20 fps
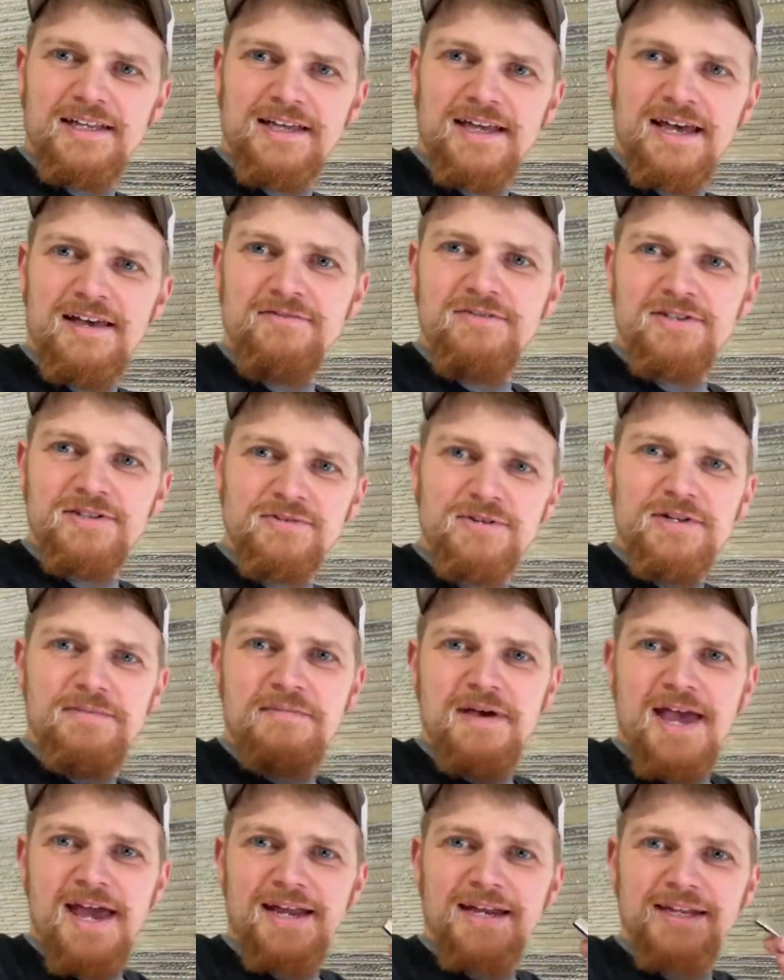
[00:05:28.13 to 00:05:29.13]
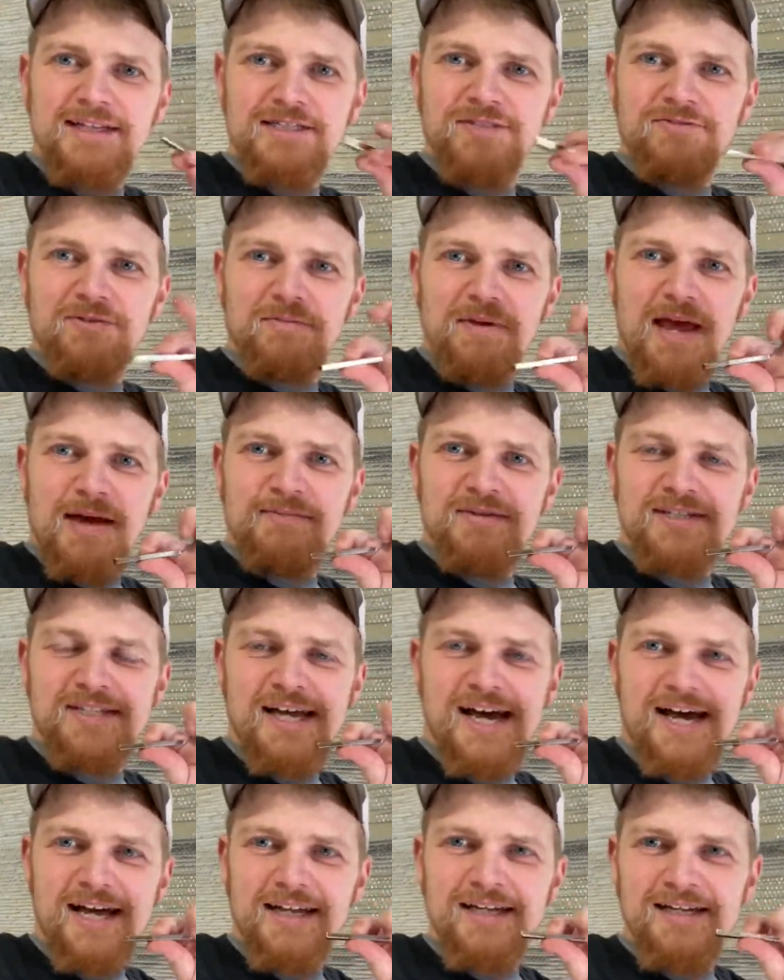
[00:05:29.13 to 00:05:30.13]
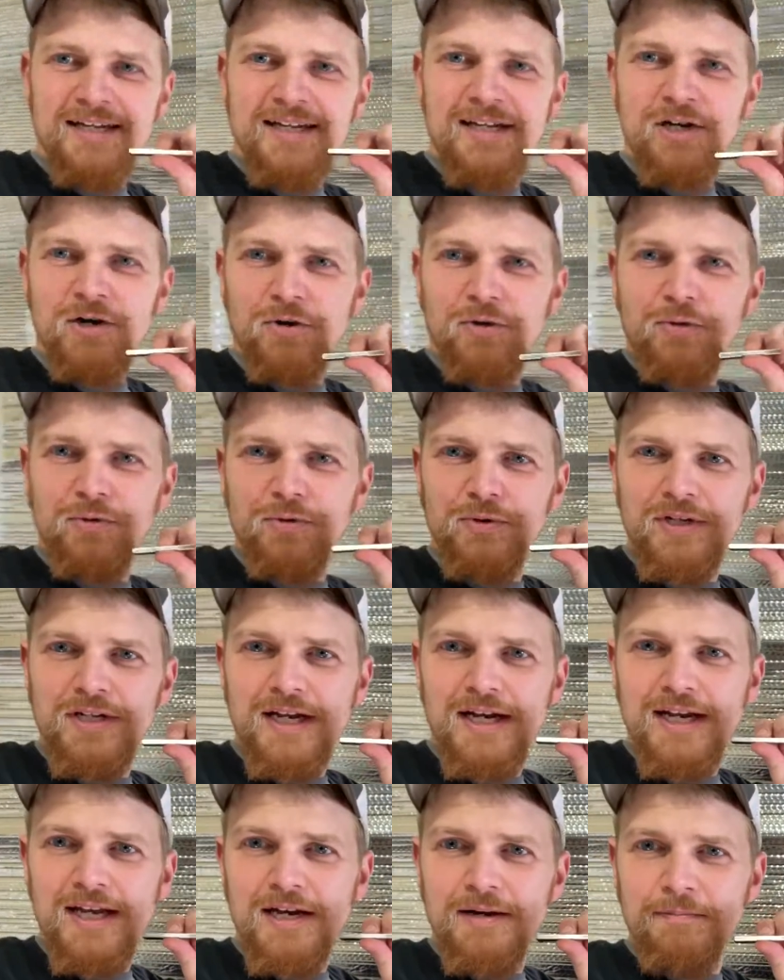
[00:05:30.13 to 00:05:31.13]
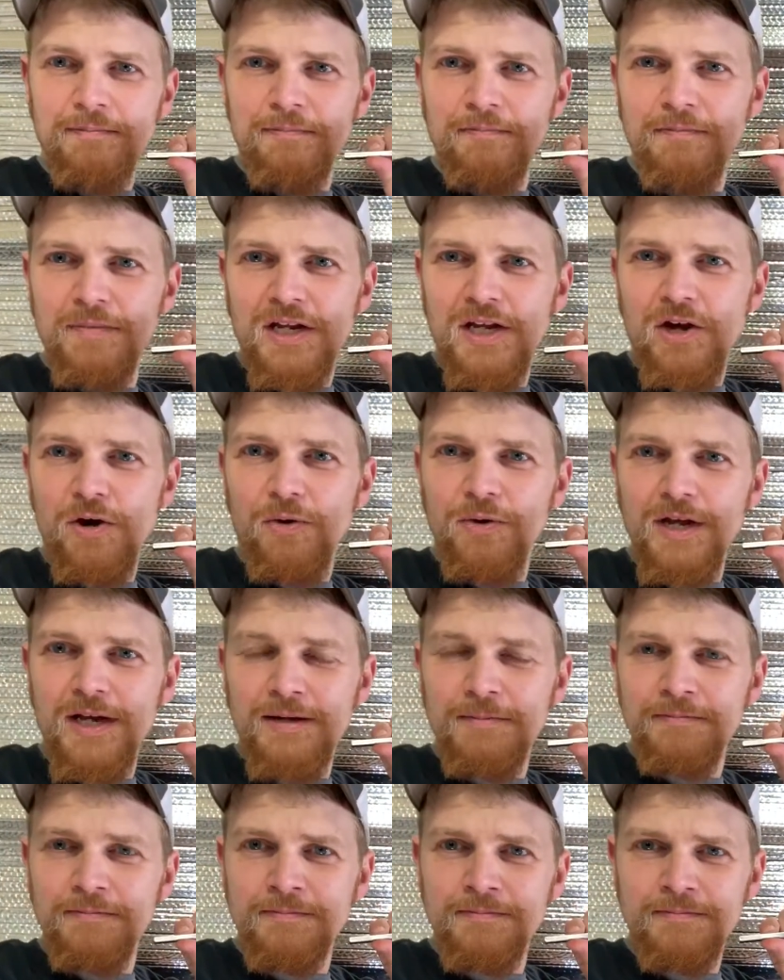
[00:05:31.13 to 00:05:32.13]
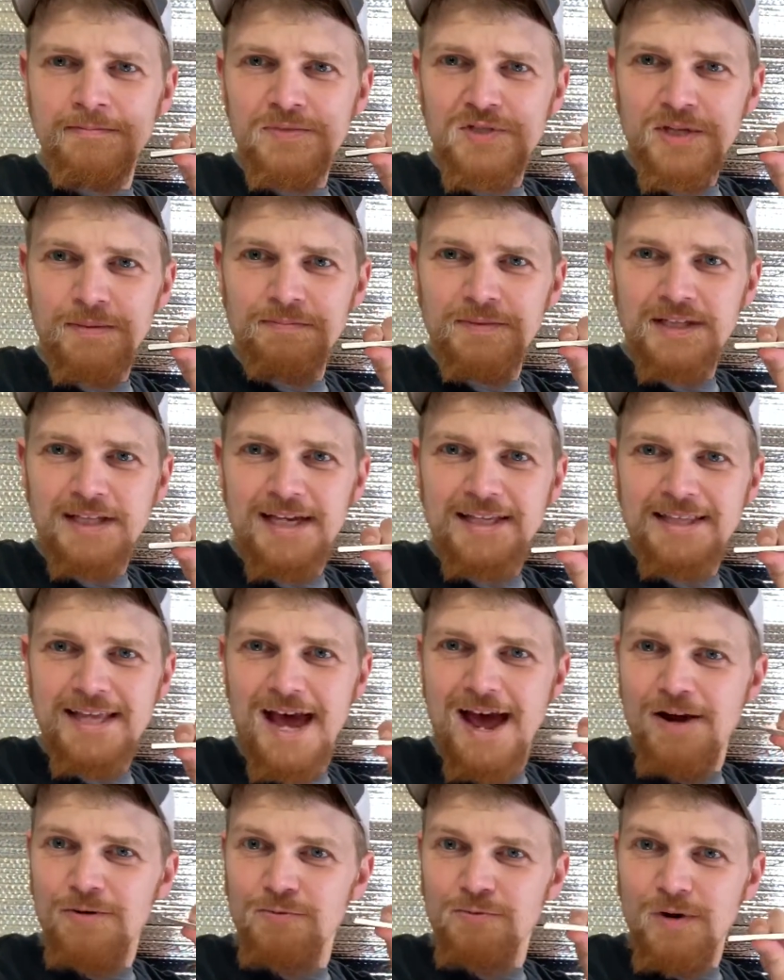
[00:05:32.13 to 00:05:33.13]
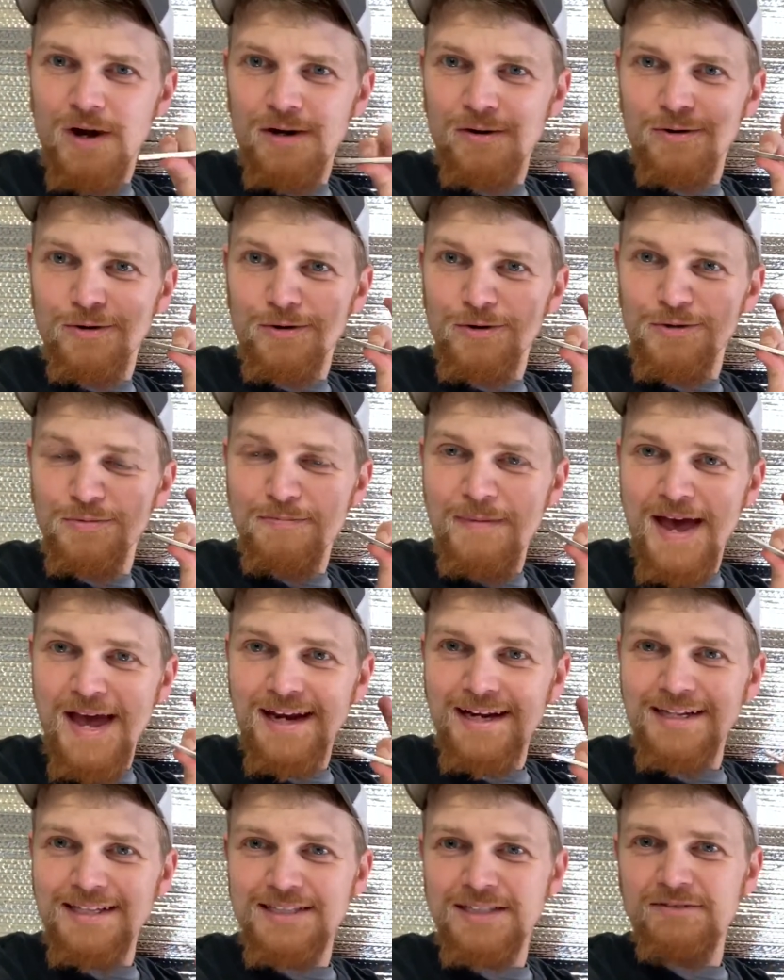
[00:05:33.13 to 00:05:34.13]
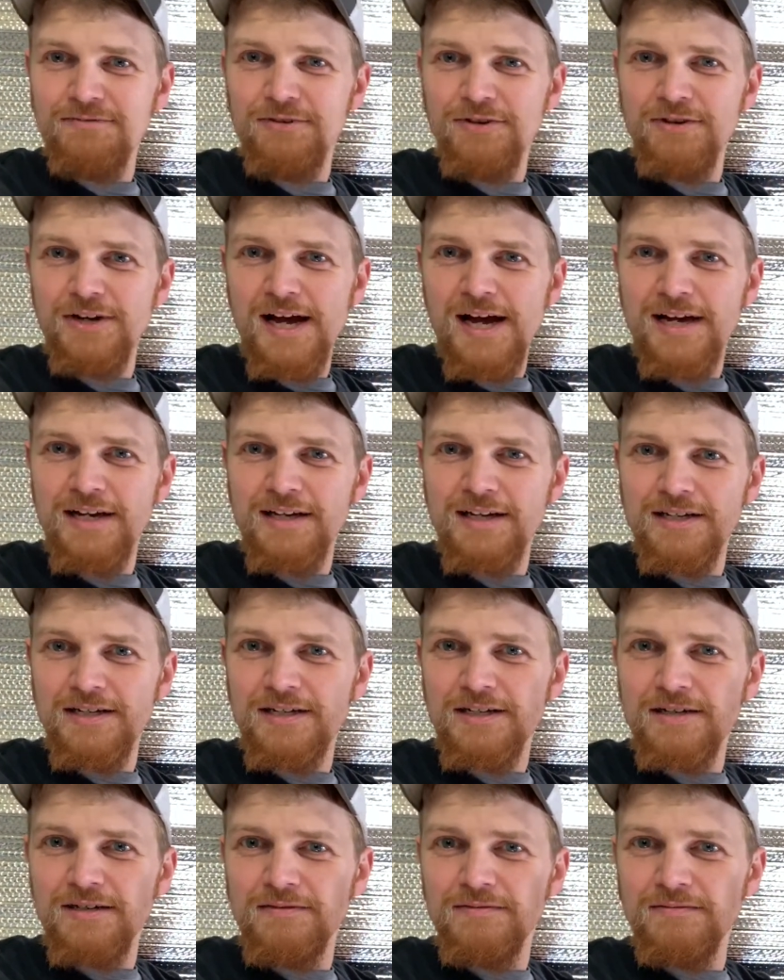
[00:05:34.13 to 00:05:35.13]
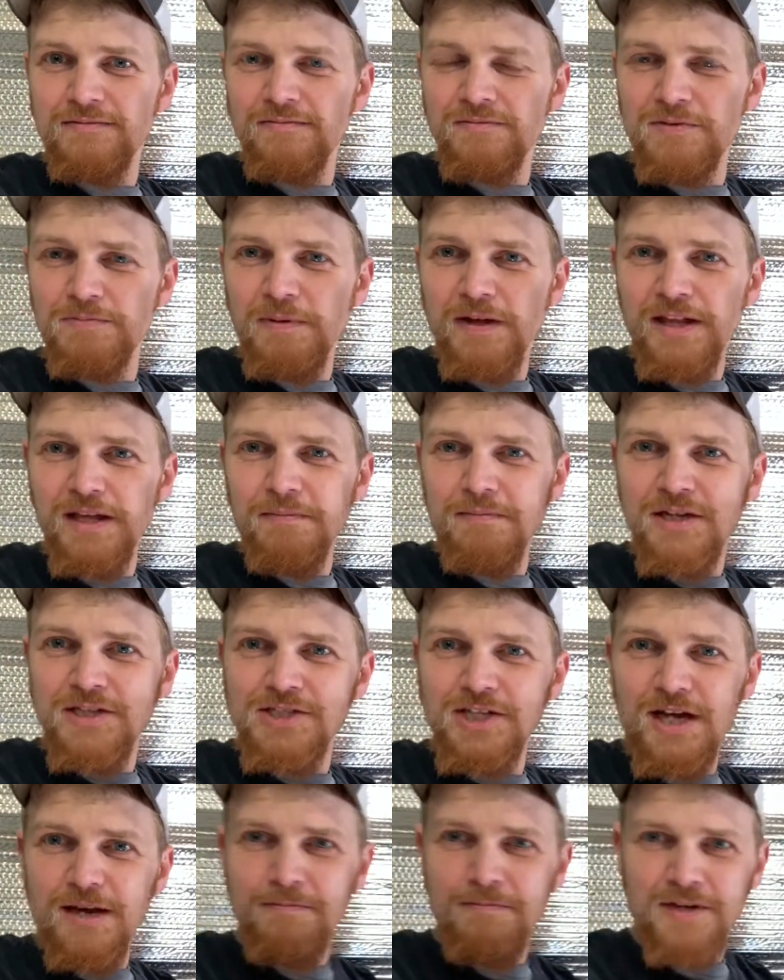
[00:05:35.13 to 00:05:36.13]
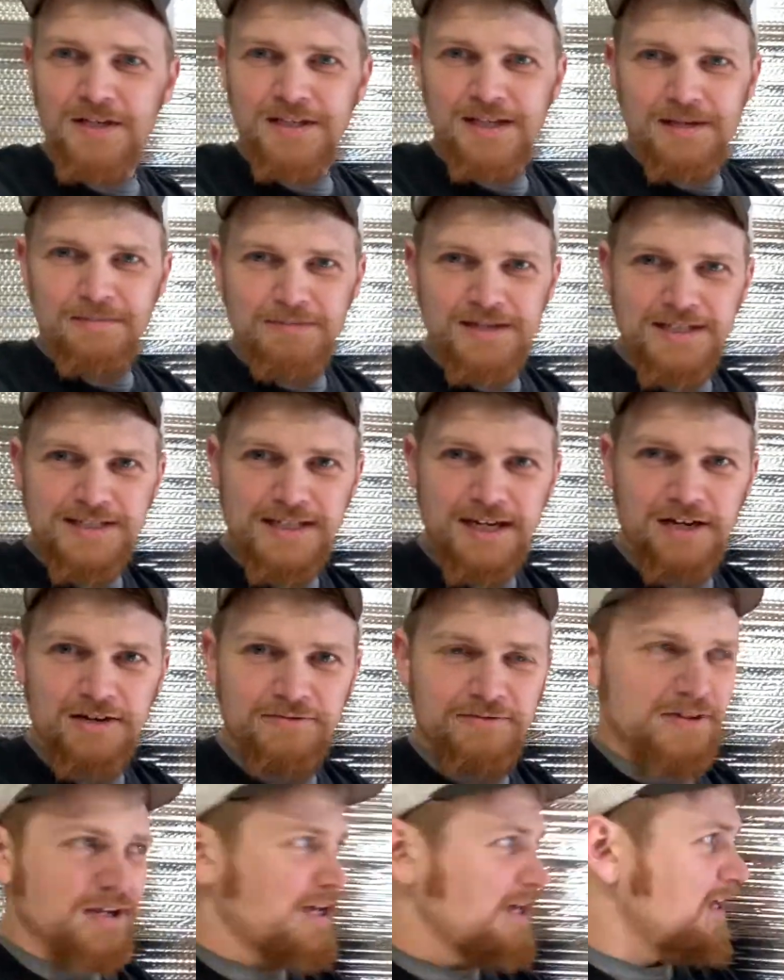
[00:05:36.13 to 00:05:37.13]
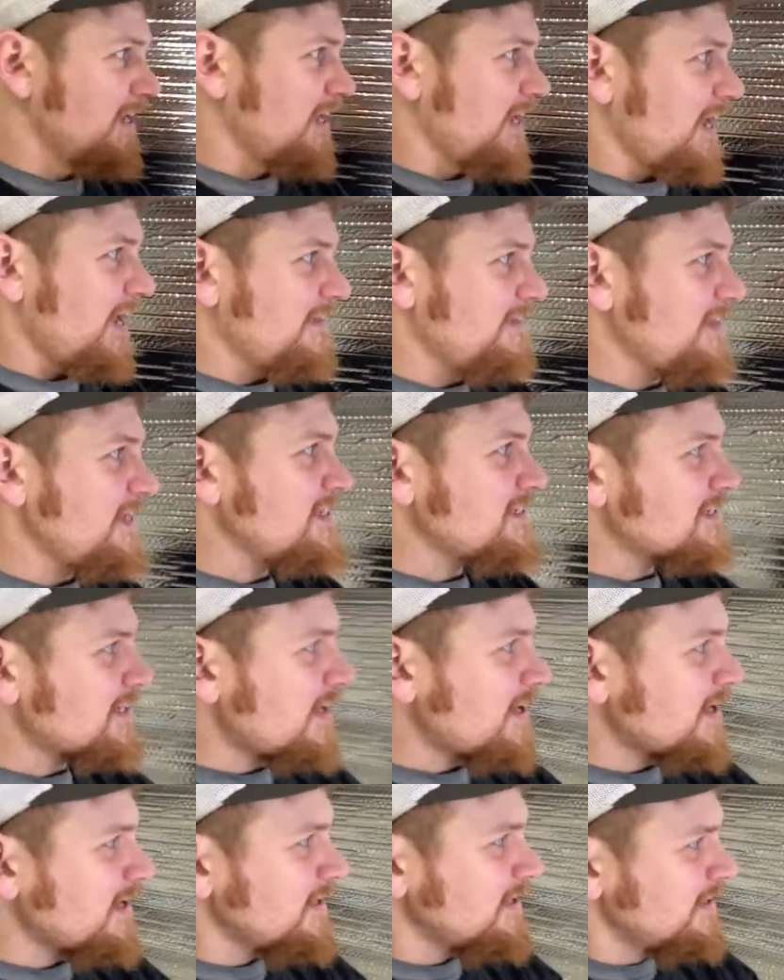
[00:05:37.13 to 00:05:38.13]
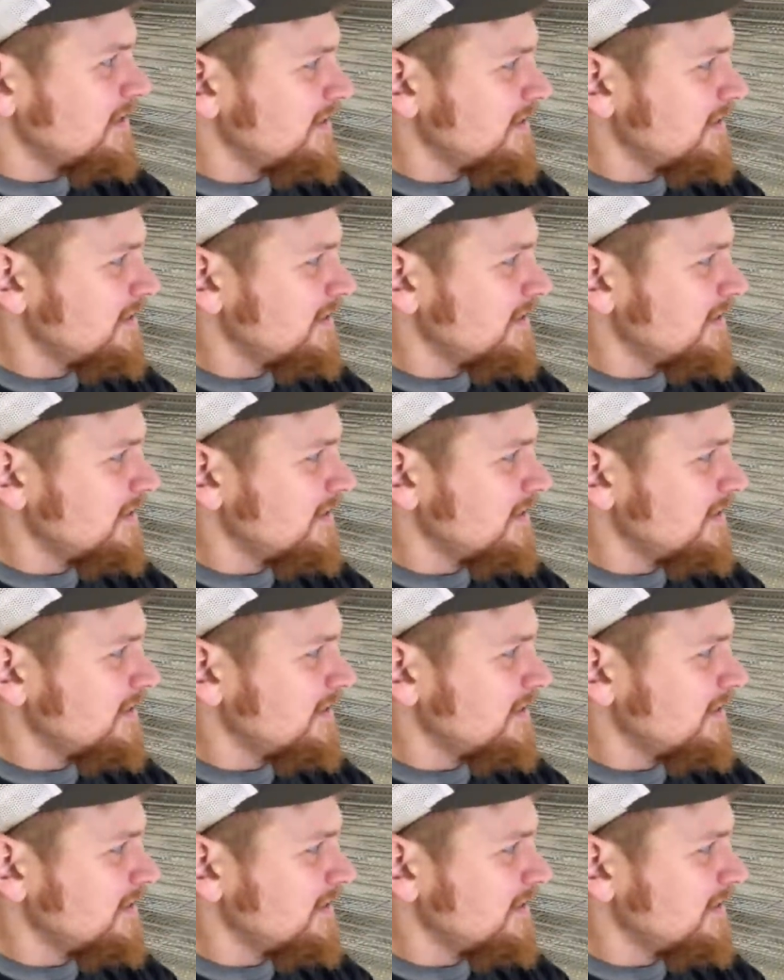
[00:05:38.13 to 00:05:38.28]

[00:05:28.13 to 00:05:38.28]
heavy duty magnets from Amazon, neodymium, something like that, rare earth magnets if you're not a spelling bee champion like myself. And these are